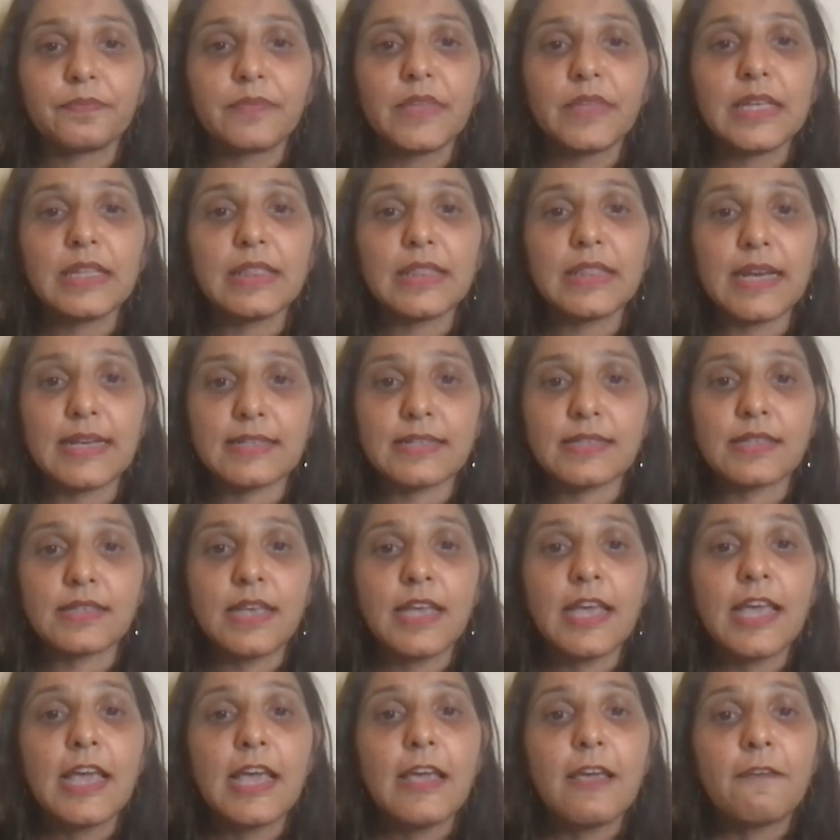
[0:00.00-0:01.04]
Thus,
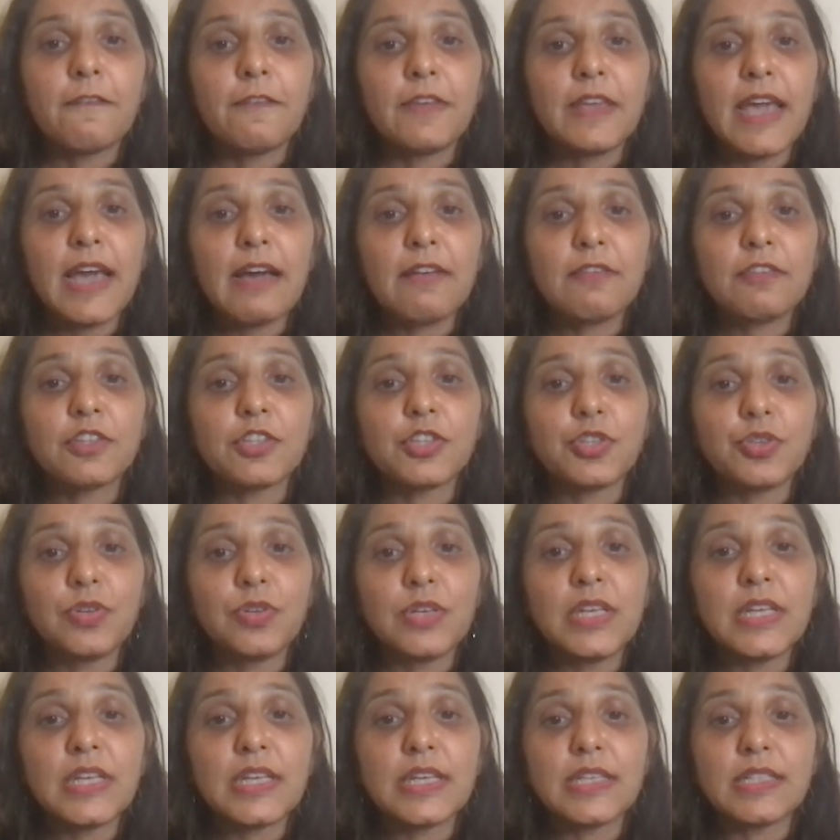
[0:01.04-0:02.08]
we have a
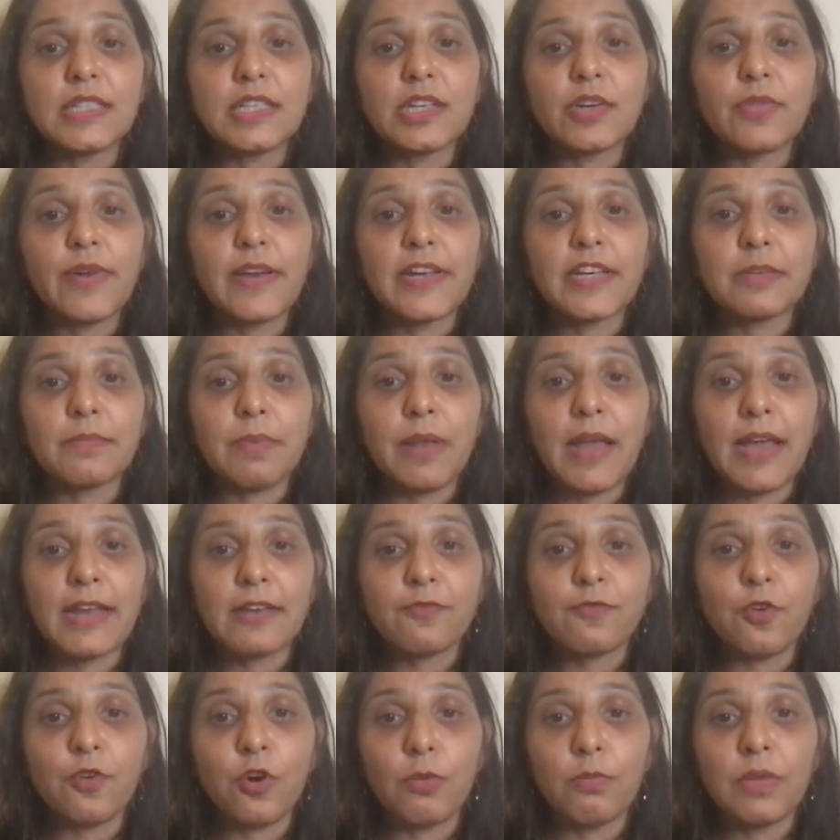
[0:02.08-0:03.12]
unique integrated
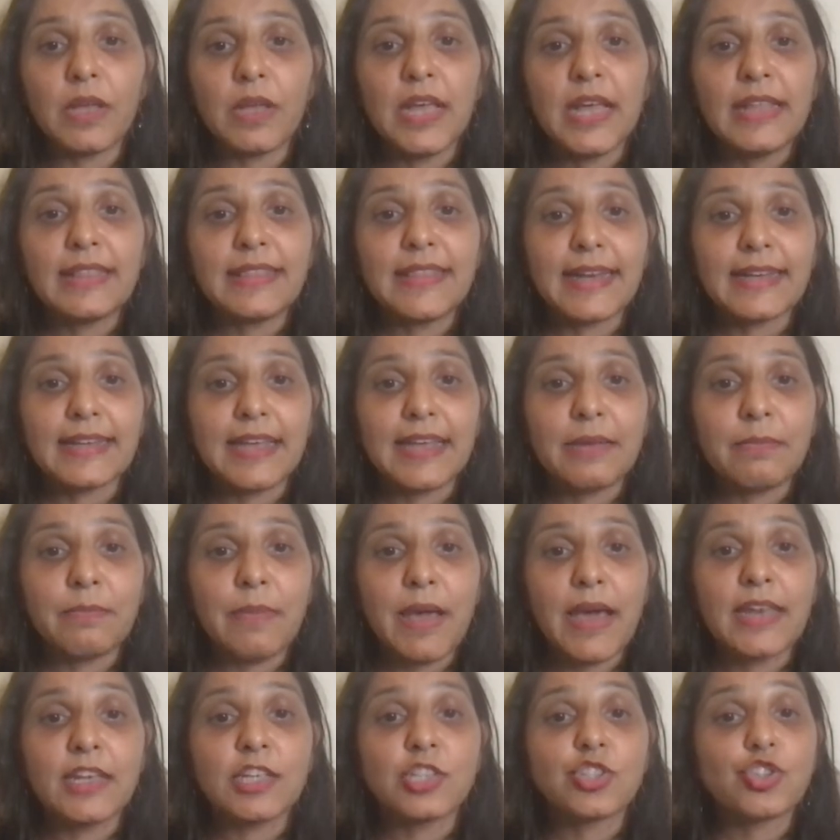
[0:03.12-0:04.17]
platform that can
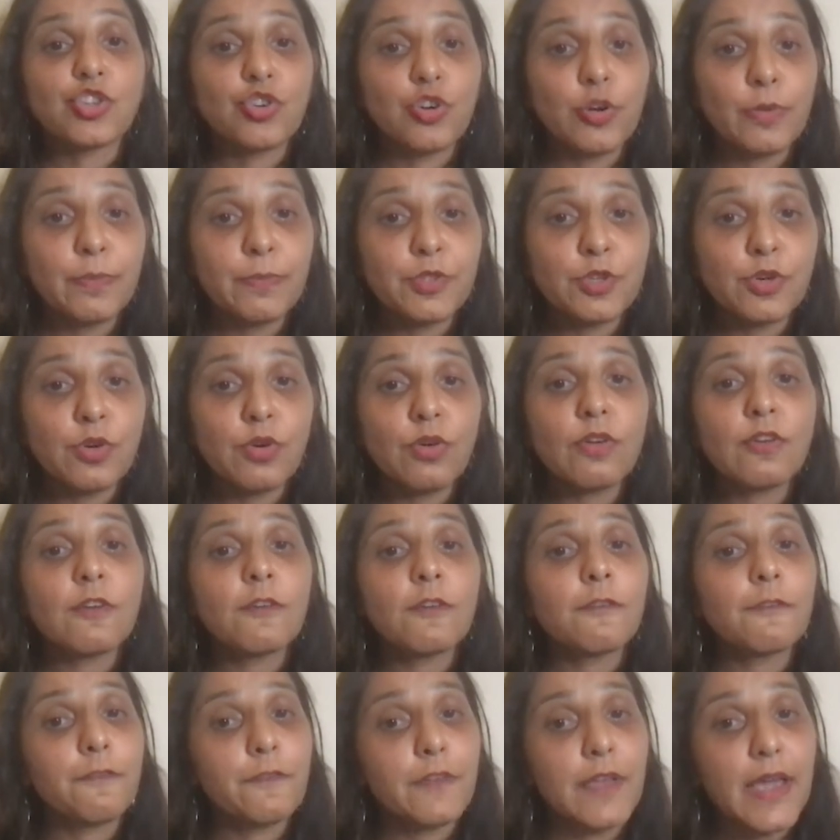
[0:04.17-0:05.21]
manage crypto,
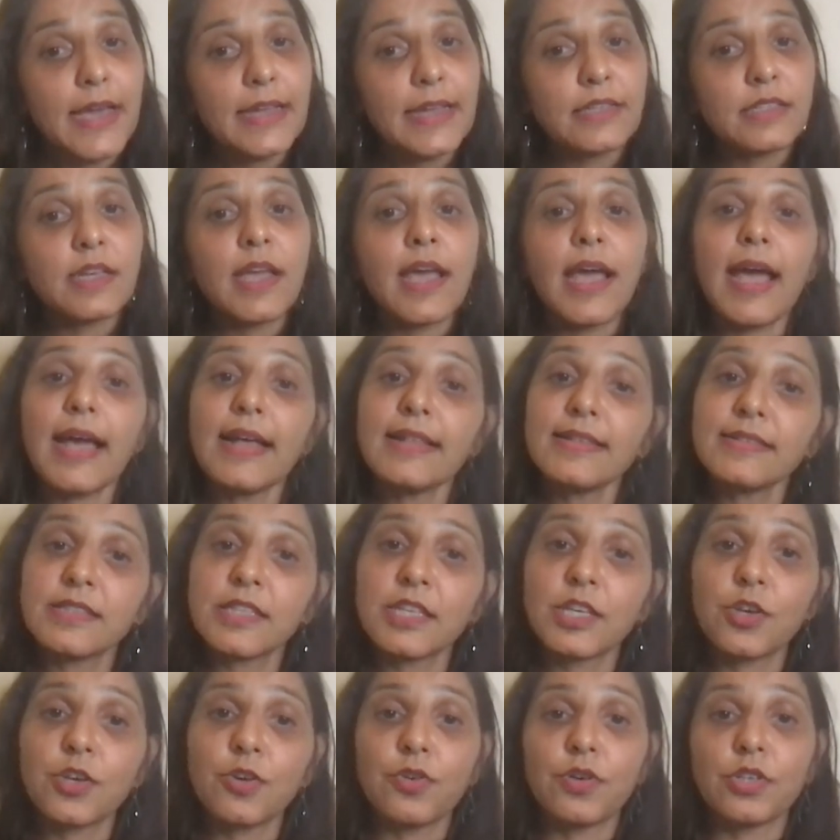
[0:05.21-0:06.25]
fiat, and
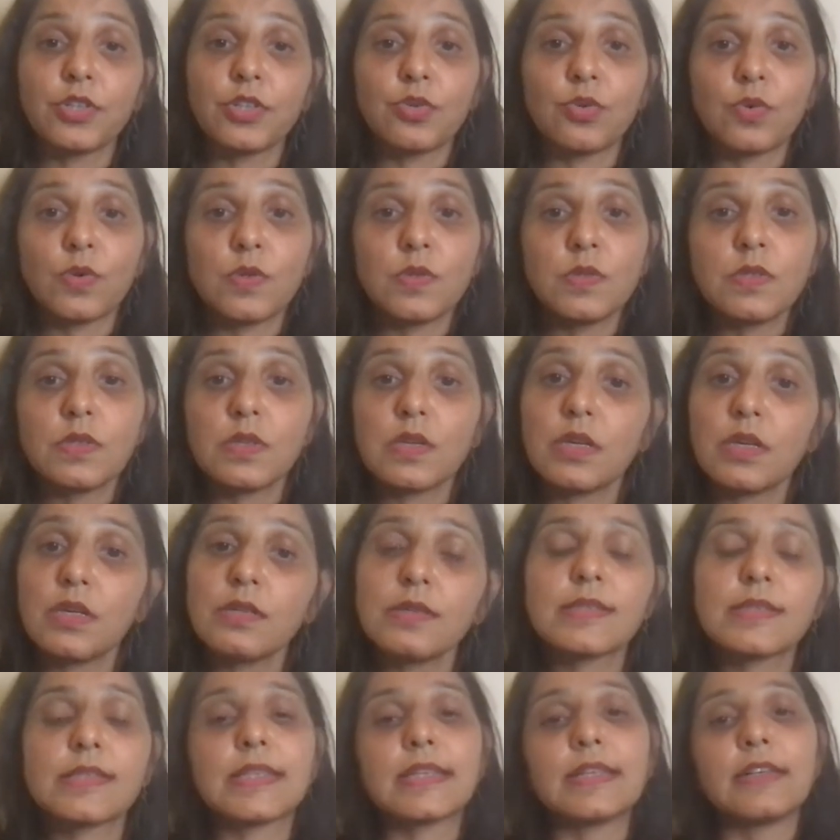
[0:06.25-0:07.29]
security tokens in a
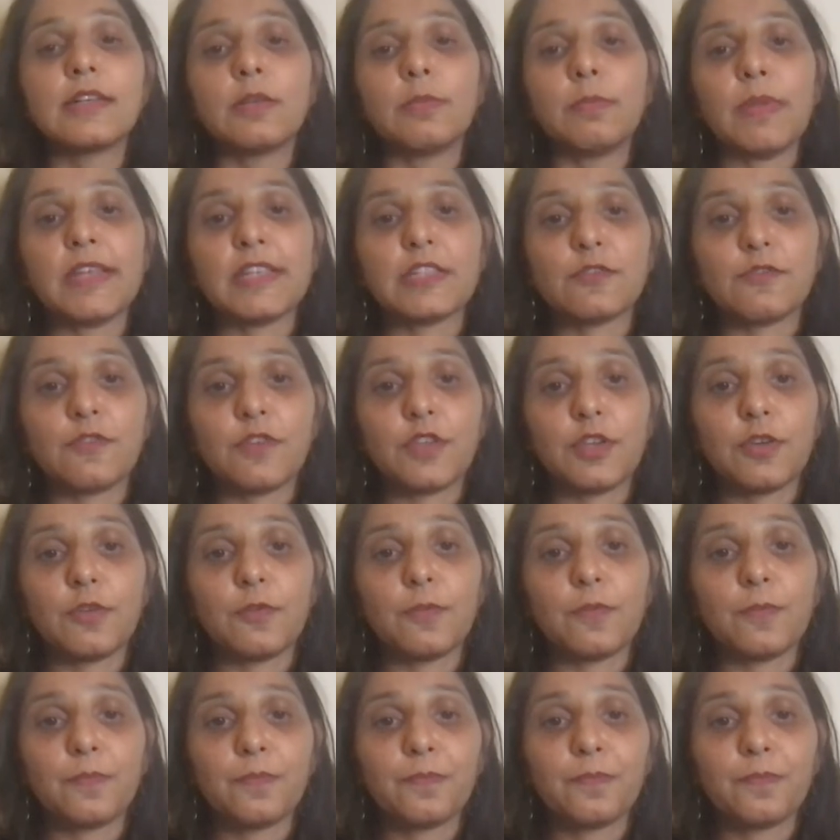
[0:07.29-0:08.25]
single place for you.